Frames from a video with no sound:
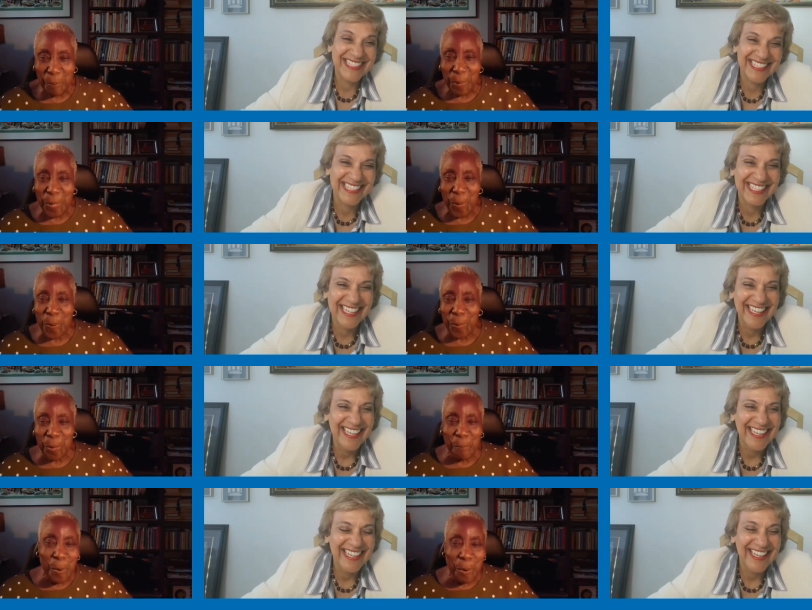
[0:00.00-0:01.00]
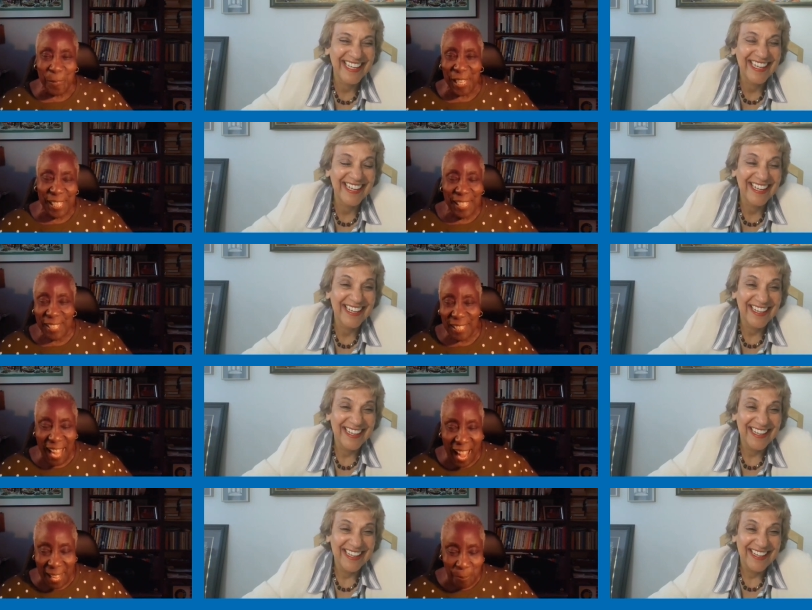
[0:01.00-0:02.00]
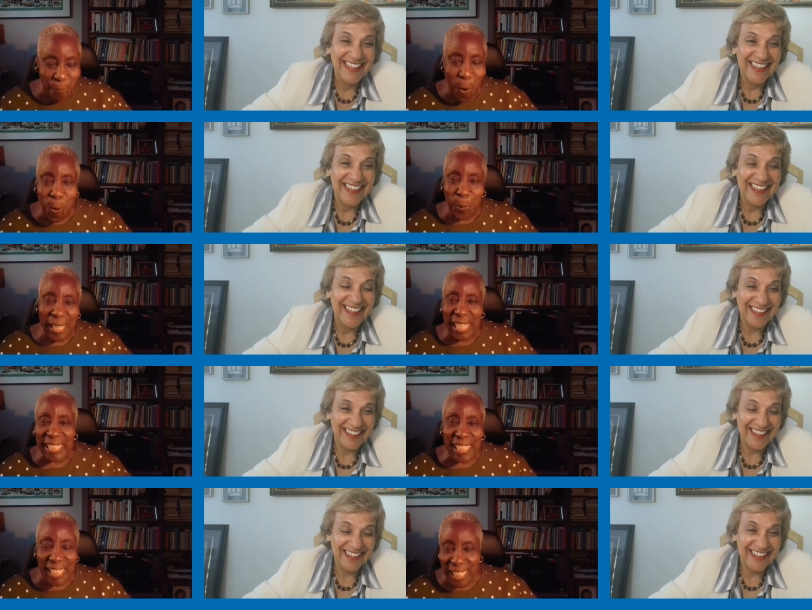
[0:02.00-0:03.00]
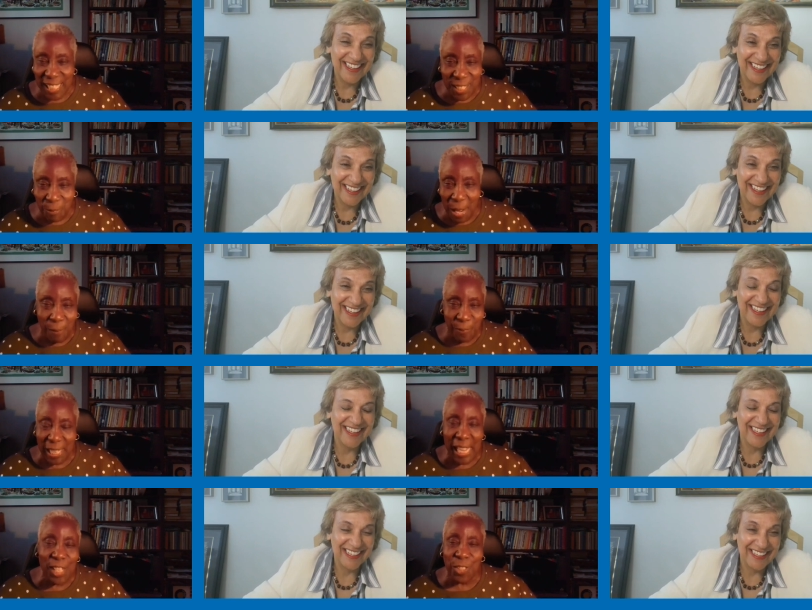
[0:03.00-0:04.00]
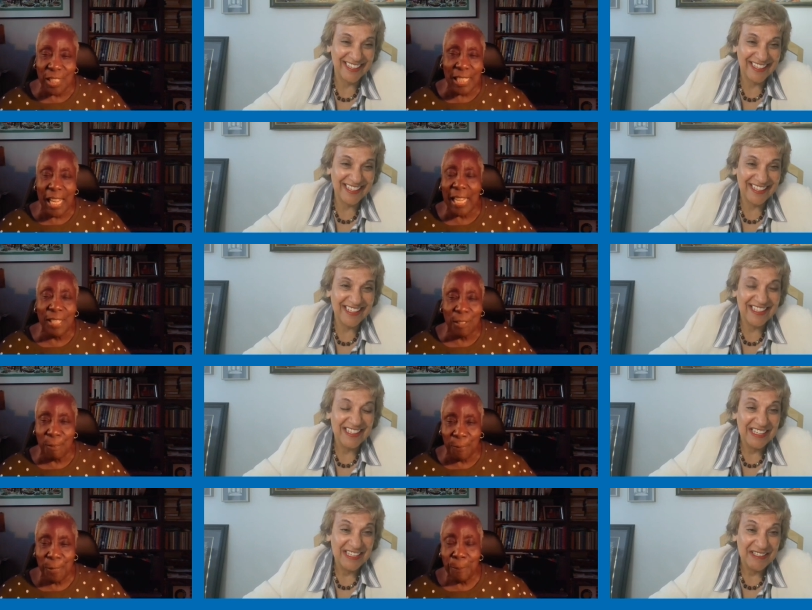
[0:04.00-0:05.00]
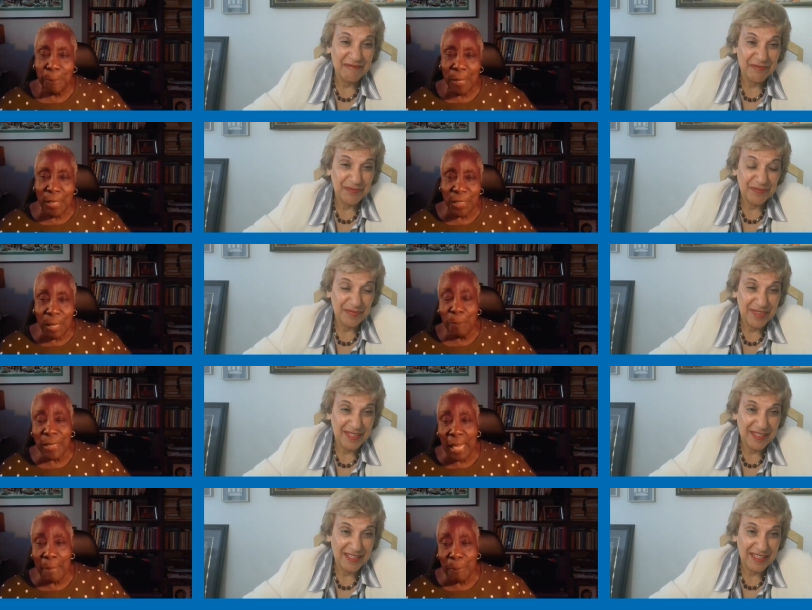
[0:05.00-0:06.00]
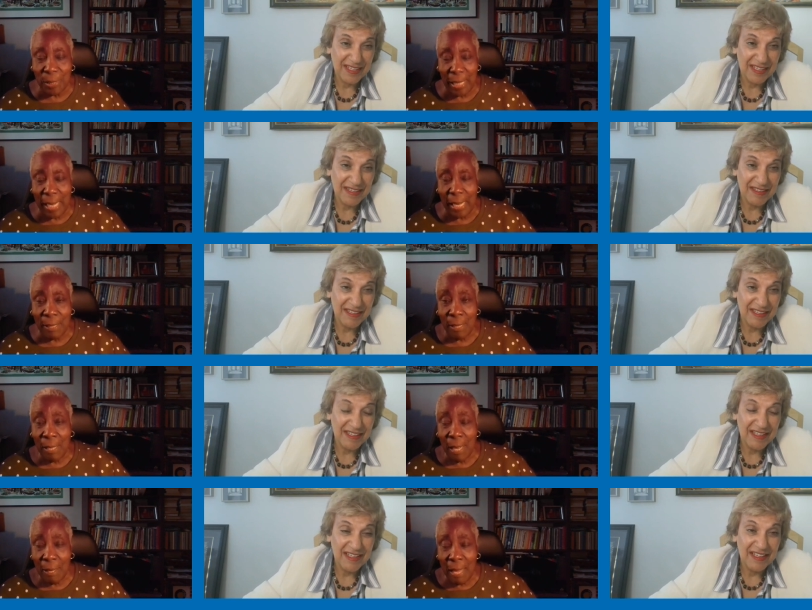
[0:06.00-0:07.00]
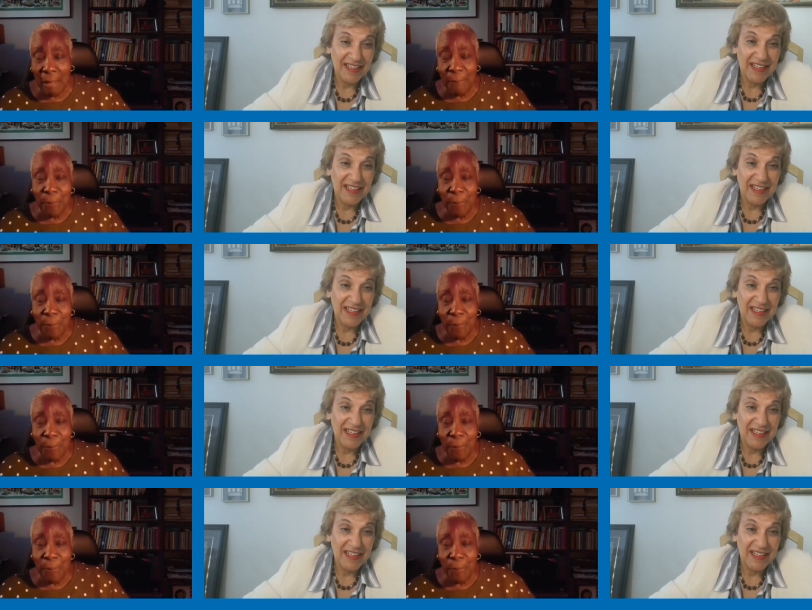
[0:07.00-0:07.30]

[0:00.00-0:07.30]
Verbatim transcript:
Speaker 1: You know, they're more of an iPhone, instant gratification kind of, and sometimes they have